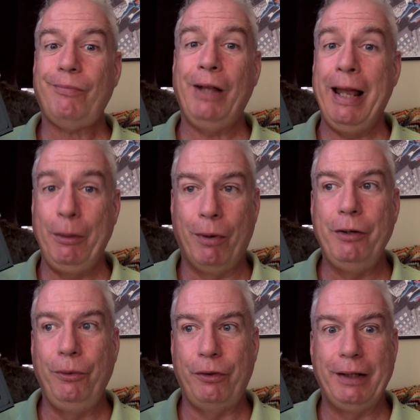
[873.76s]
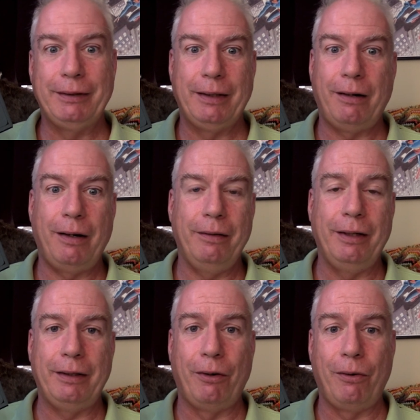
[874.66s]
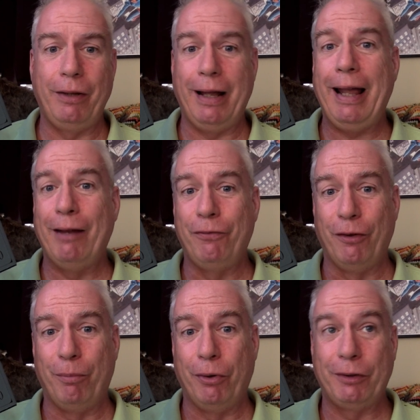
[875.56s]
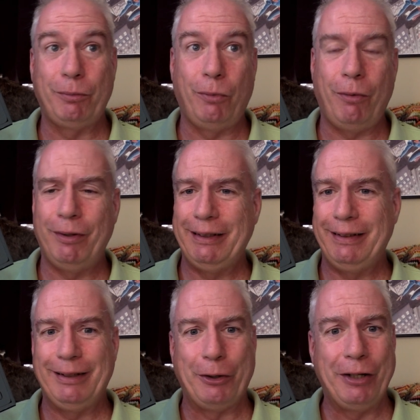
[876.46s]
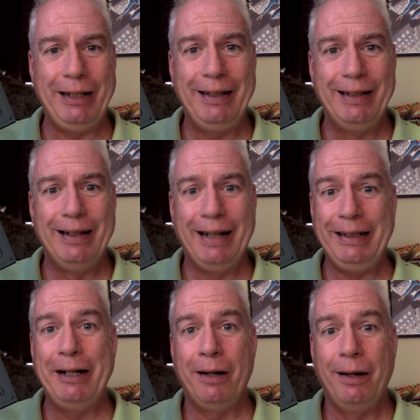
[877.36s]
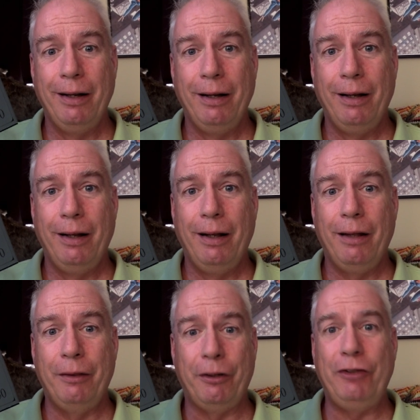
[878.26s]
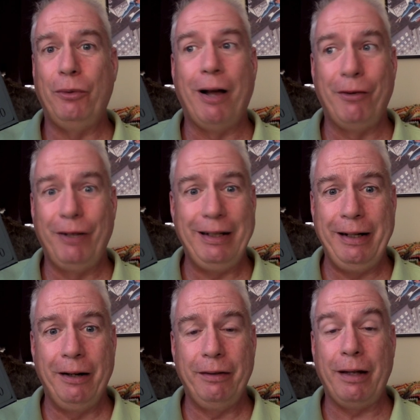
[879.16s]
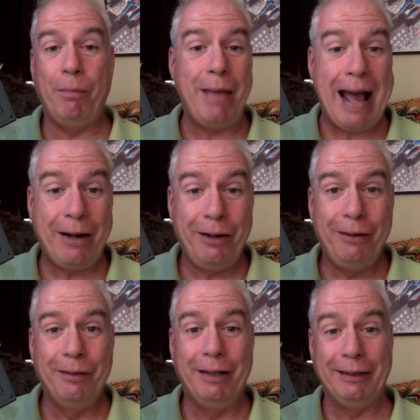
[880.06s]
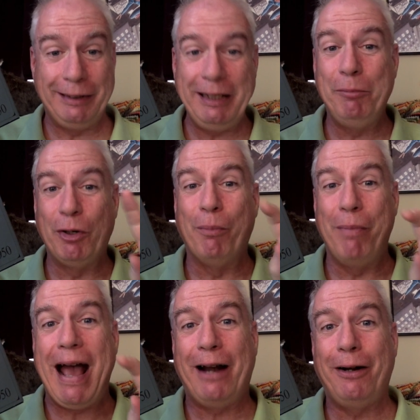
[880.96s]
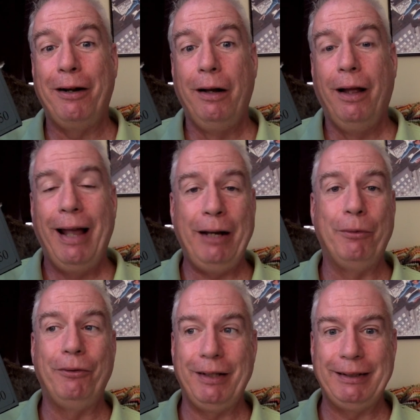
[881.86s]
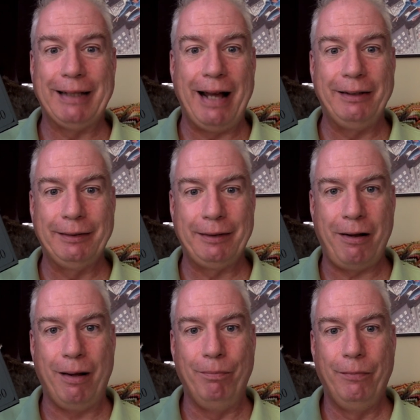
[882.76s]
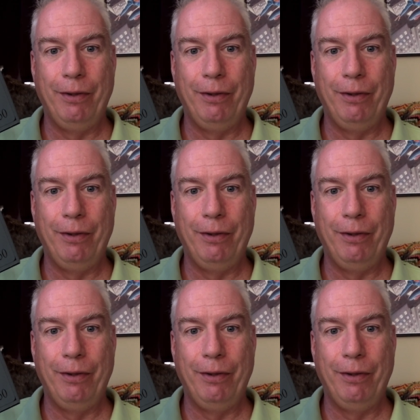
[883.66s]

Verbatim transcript: Anyone who thinks there are, that there are only a handful of books, what was it, 30 a year? Thirty 3200 a year that matter, that seem to matter. Anyone who thinks that is a snob.